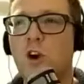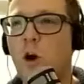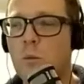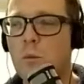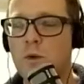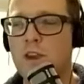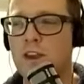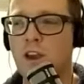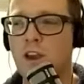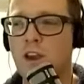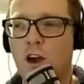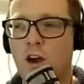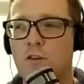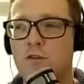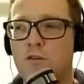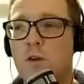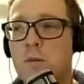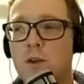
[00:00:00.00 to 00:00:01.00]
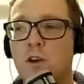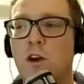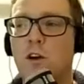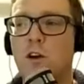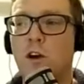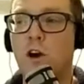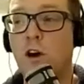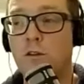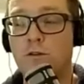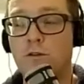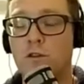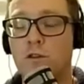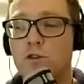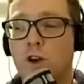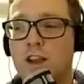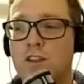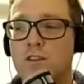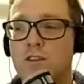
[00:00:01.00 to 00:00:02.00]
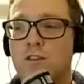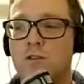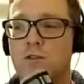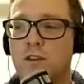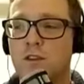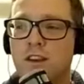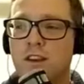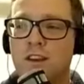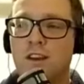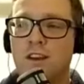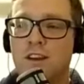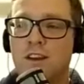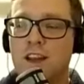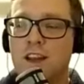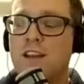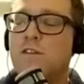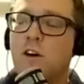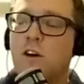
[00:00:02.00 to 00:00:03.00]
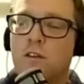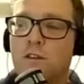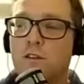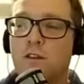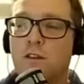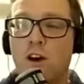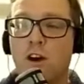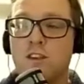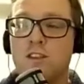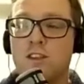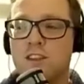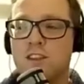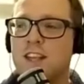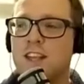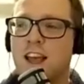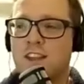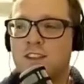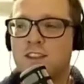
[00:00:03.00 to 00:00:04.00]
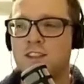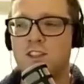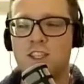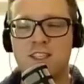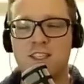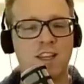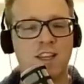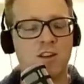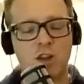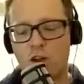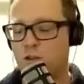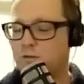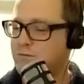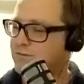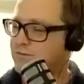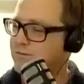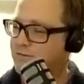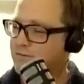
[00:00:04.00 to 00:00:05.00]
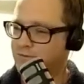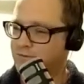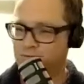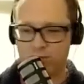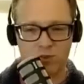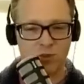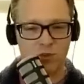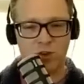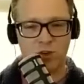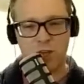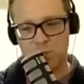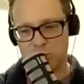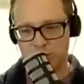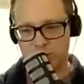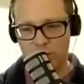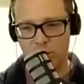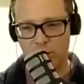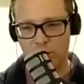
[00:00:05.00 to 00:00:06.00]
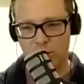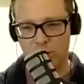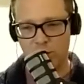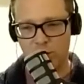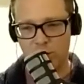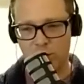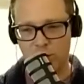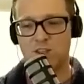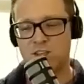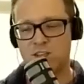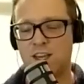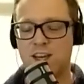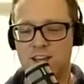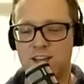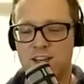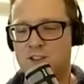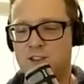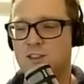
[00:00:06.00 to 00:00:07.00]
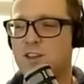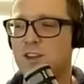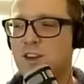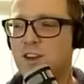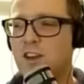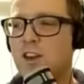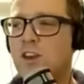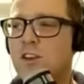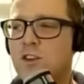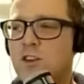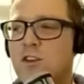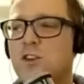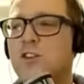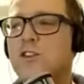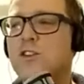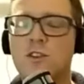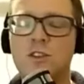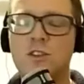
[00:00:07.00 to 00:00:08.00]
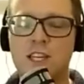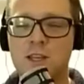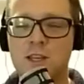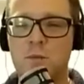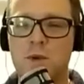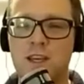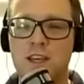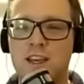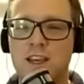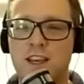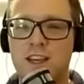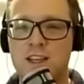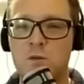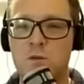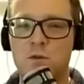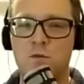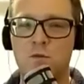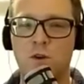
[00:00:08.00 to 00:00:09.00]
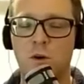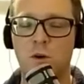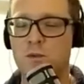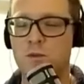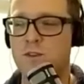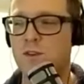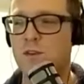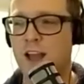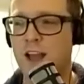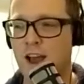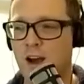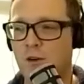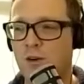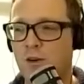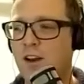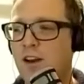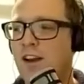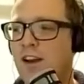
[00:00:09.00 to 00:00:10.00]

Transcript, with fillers: copying her or ripping her off or trying to live off of her success. And she said, no, your name is Rob. You teach yeah. English. You should totally be English with Rob. So now